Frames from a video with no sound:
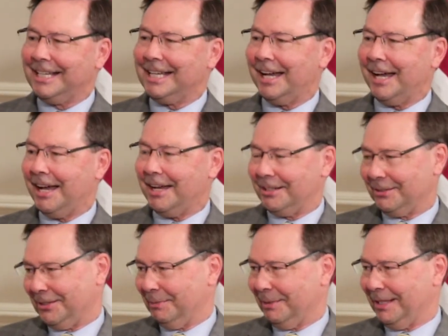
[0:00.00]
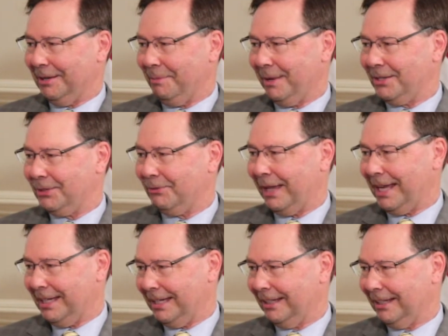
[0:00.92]
congressman in
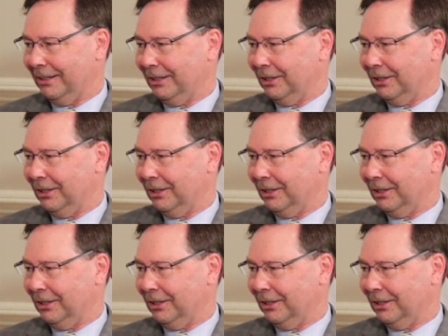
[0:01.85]
Pennsylvania